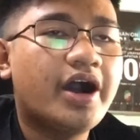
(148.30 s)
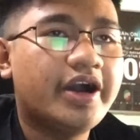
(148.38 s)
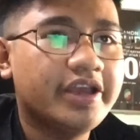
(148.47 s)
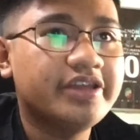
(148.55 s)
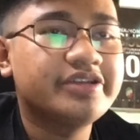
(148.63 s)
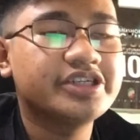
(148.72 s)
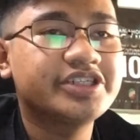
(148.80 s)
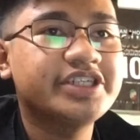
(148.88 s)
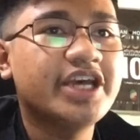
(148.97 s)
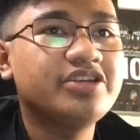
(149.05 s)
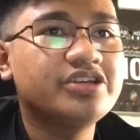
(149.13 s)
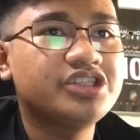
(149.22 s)
I
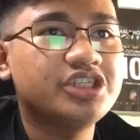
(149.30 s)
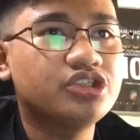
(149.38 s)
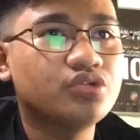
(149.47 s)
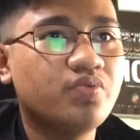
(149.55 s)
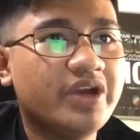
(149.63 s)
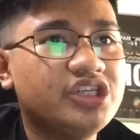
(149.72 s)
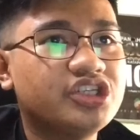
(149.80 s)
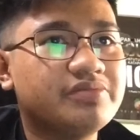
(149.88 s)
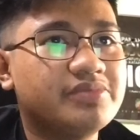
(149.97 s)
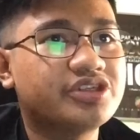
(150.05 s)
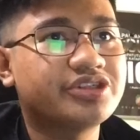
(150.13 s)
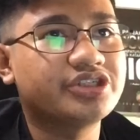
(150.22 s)
understand your
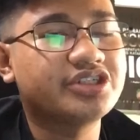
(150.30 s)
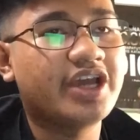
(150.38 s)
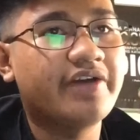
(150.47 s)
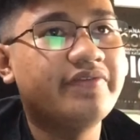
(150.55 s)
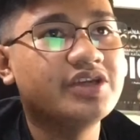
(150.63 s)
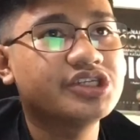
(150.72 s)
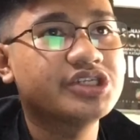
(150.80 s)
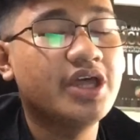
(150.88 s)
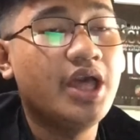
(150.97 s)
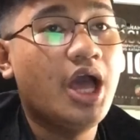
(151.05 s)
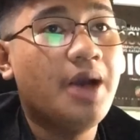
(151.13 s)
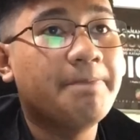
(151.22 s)
situation, Mr. Chavez,
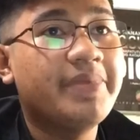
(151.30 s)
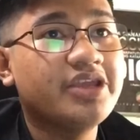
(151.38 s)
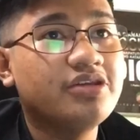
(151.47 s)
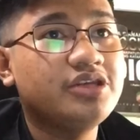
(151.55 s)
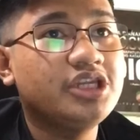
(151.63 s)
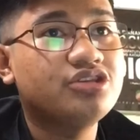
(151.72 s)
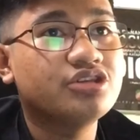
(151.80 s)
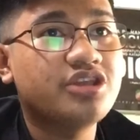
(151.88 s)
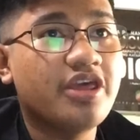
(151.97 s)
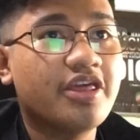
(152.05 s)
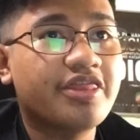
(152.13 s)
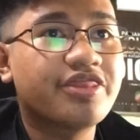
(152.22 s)
but you need to
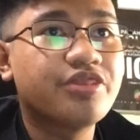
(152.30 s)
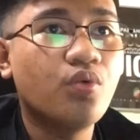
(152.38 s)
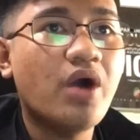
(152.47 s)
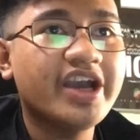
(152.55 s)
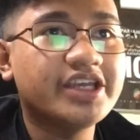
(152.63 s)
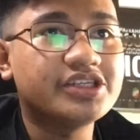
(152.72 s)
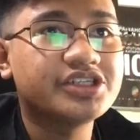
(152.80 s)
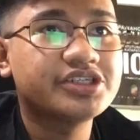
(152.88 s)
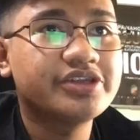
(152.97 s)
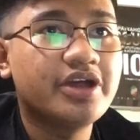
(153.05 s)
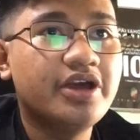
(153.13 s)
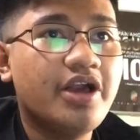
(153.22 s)
think twice,
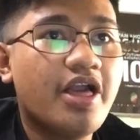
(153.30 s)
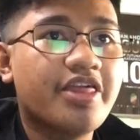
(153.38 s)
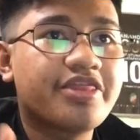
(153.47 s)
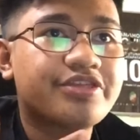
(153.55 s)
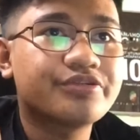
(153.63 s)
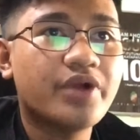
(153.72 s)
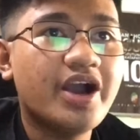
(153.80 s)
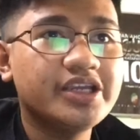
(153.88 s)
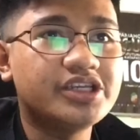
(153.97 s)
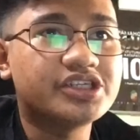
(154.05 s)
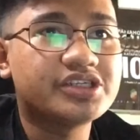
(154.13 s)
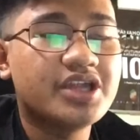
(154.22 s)

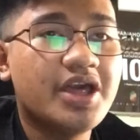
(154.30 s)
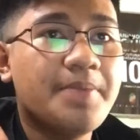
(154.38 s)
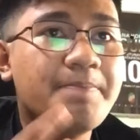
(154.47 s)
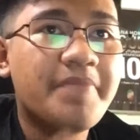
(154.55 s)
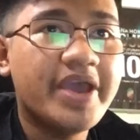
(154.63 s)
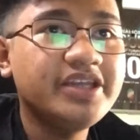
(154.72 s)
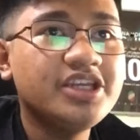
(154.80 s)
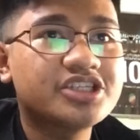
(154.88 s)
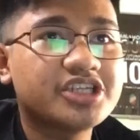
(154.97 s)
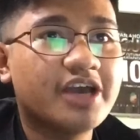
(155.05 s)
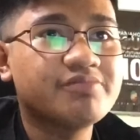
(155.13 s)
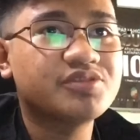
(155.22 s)
thrice, many
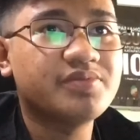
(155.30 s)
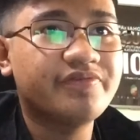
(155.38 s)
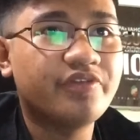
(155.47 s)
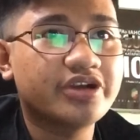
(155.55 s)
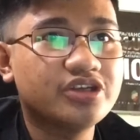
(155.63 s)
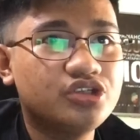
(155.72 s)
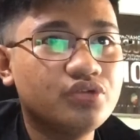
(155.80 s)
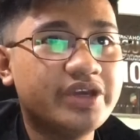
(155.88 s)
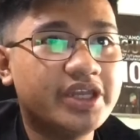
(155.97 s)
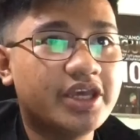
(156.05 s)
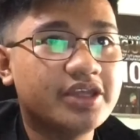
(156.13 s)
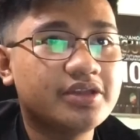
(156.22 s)
times before
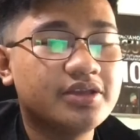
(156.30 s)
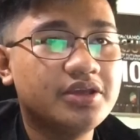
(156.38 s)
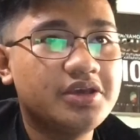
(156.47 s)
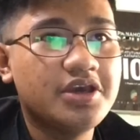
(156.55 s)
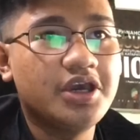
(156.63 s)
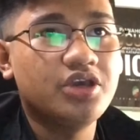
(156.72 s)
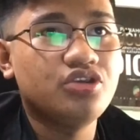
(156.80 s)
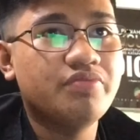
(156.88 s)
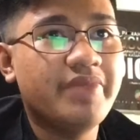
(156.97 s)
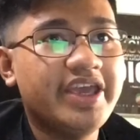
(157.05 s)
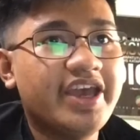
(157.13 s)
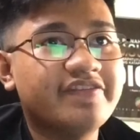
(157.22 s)
doing it. You
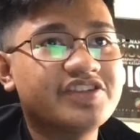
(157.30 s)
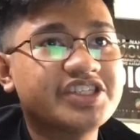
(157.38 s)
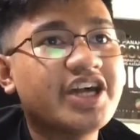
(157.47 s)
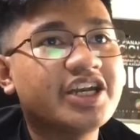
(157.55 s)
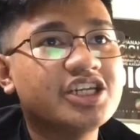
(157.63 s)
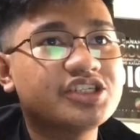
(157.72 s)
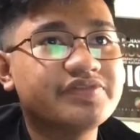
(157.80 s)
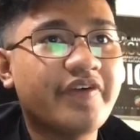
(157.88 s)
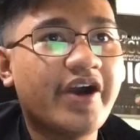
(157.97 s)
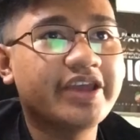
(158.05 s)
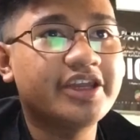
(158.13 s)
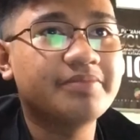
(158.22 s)
may have
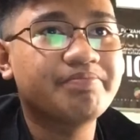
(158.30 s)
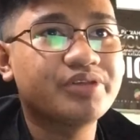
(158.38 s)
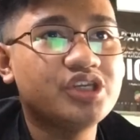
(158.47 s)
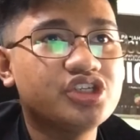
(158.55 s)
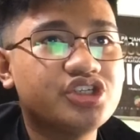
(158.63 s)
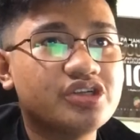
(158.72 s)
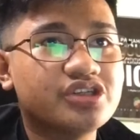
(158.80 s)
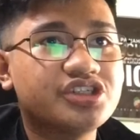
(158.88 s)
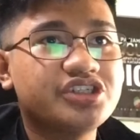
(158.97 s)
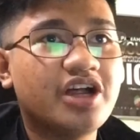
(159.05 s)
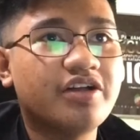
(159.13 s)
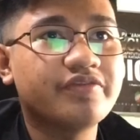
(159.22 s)
satisfied and pleased
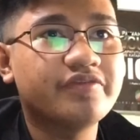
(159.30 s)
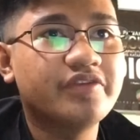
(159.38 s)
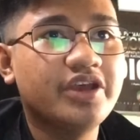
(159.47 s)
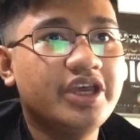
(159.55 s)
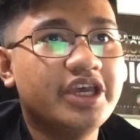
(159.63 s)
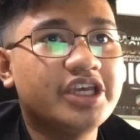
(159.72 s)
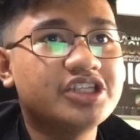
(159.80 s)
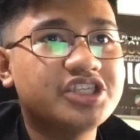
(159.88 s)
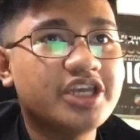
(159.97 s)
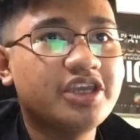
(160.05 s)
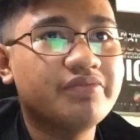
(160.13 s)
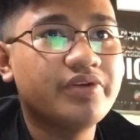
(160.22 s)
yourself in
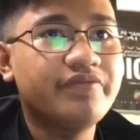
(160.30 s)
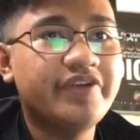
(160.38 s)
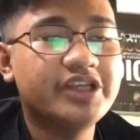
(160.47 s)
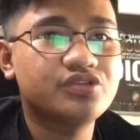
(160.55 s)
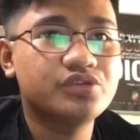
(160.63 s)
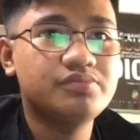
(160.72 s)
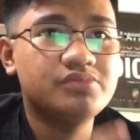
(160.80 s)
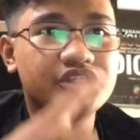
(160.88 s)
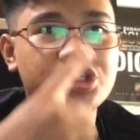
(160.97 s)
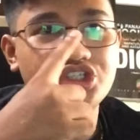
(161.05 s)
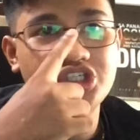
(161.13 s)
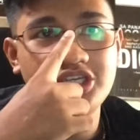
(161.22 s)
taking revenge with
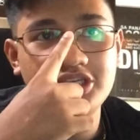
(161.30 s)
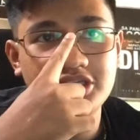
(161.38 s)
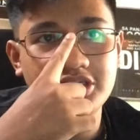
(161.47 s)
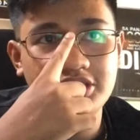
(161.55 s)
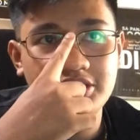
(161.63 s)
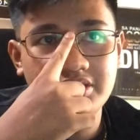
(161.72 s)
Ms. Chinky,